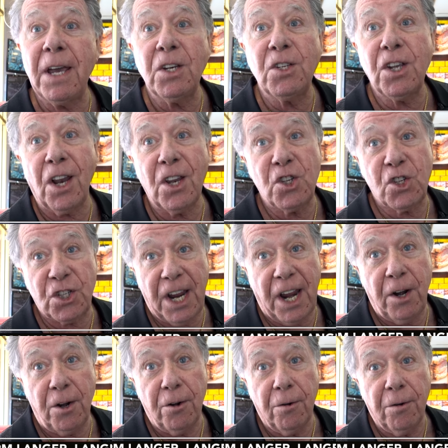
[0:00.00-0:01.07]
it until it's
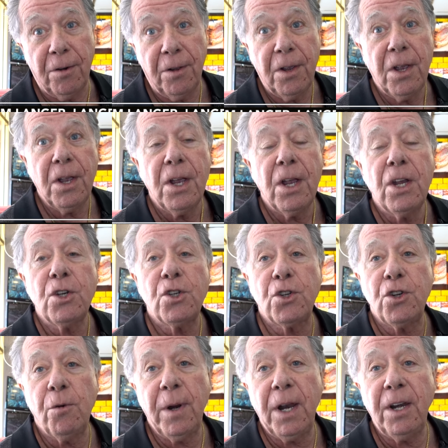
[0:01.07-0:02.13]
tender. There's
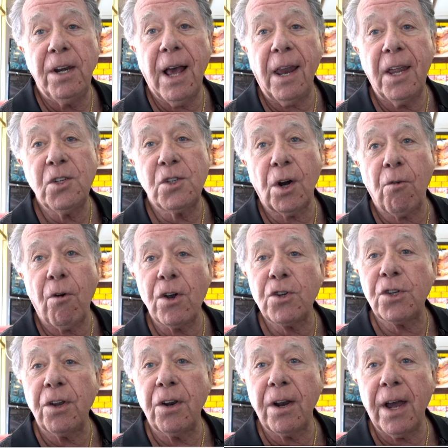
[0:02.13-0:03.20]
too many delis across
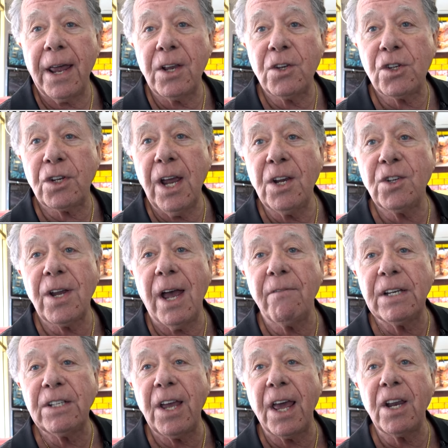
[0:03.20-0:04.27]
the United States have
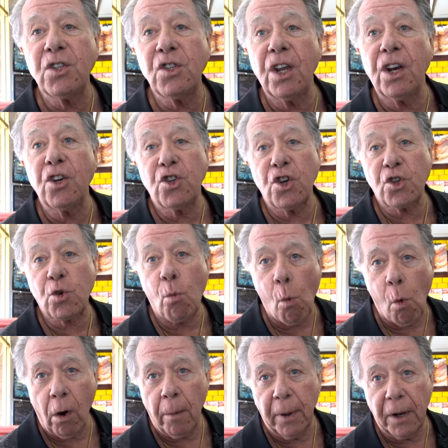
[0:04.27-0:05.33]
a tendency to just
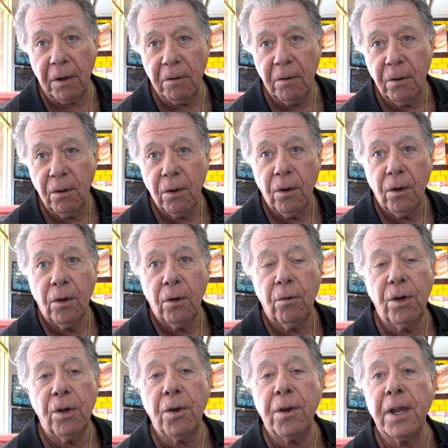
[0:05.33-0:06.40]
warm it.
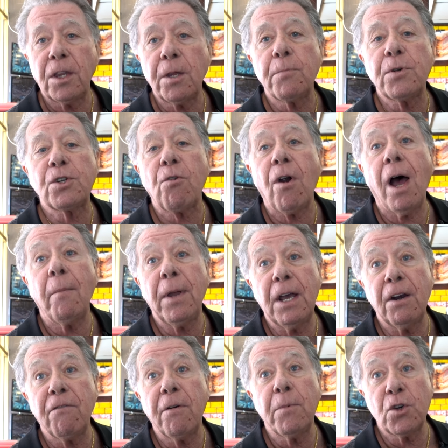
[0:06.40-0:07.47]
When you get the pastrami
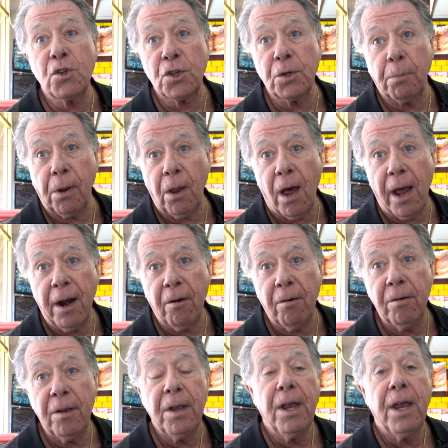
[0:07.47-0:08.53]
in from your
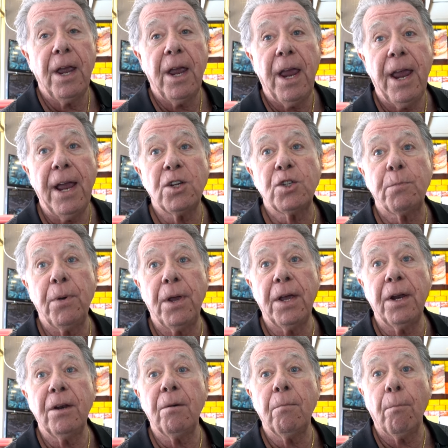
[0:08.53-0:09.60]
supplier, it's
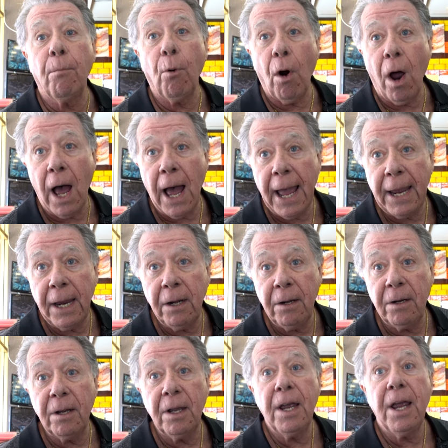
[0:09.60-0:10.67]
been
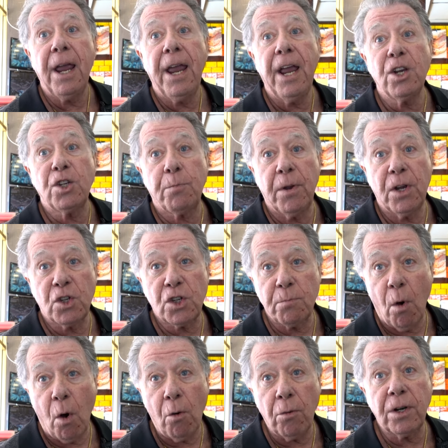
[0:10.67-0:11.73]
brined, it's been
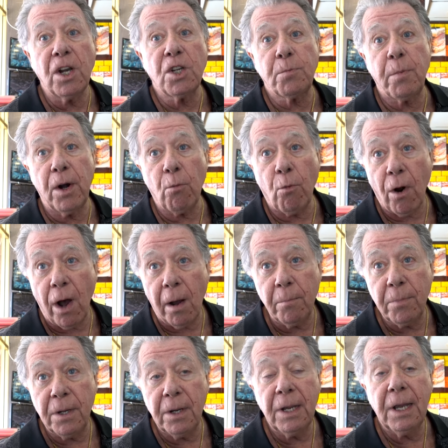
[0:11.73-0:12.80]
smoked, it's been rubbed,